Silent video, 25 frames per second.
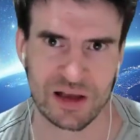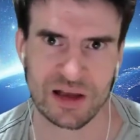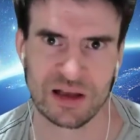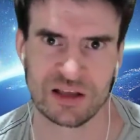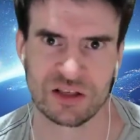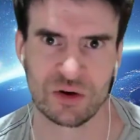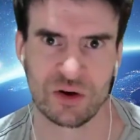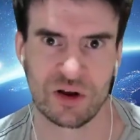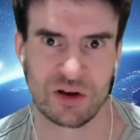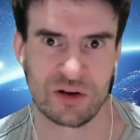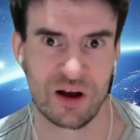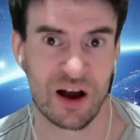
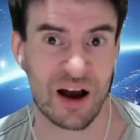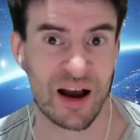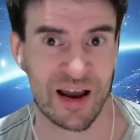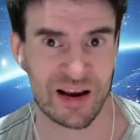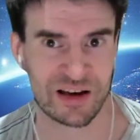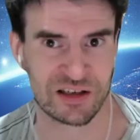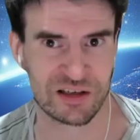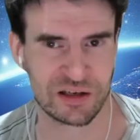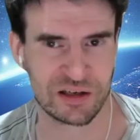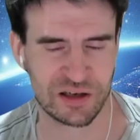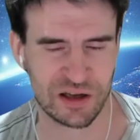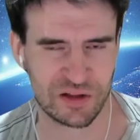So I
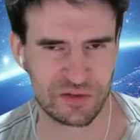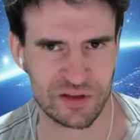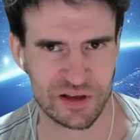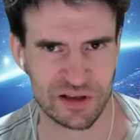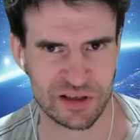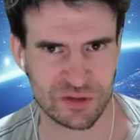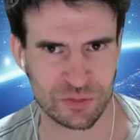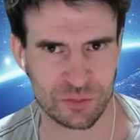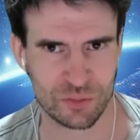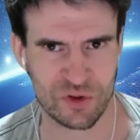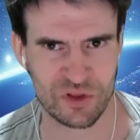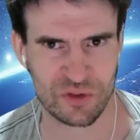actually did
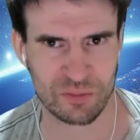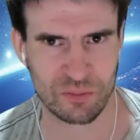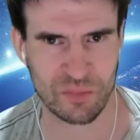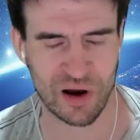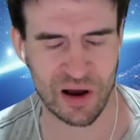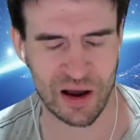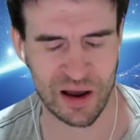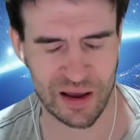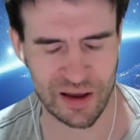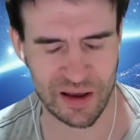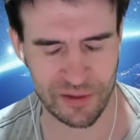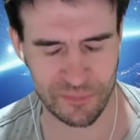this with
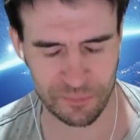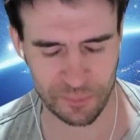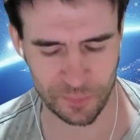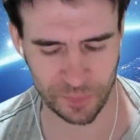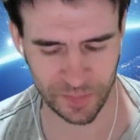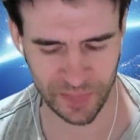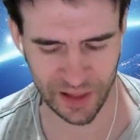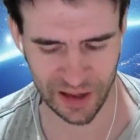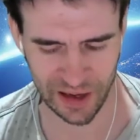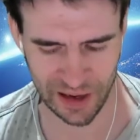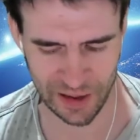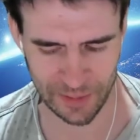my
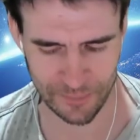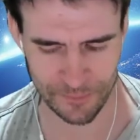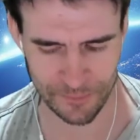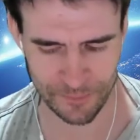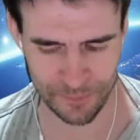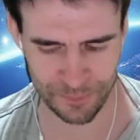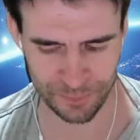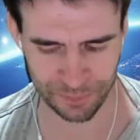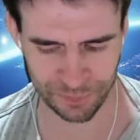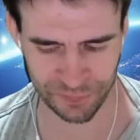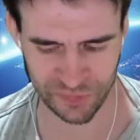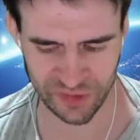
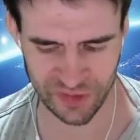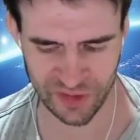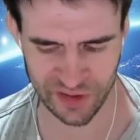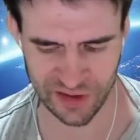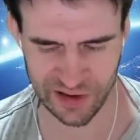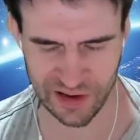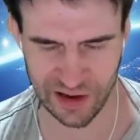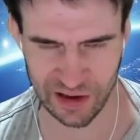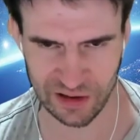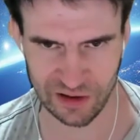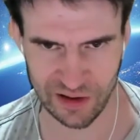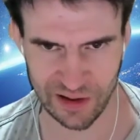
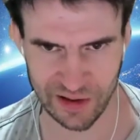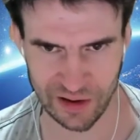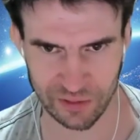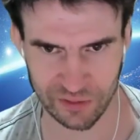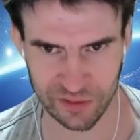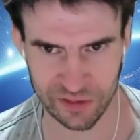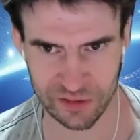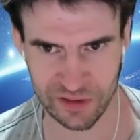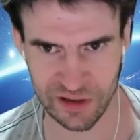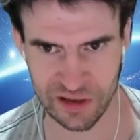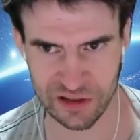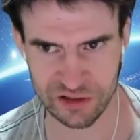Thinking Out
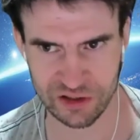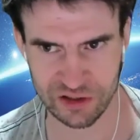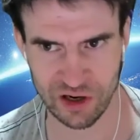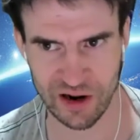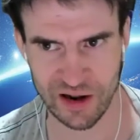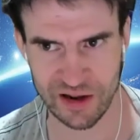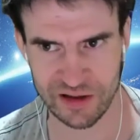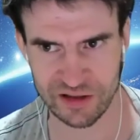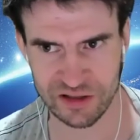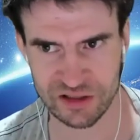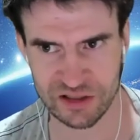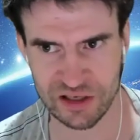Loud
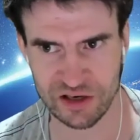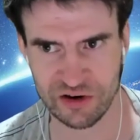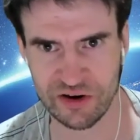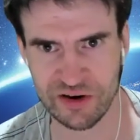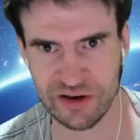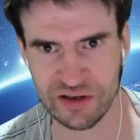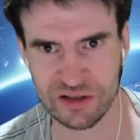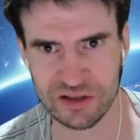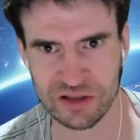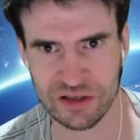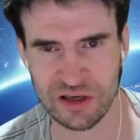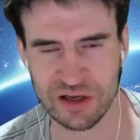entire
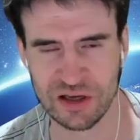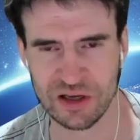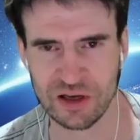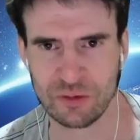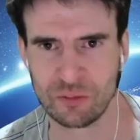series,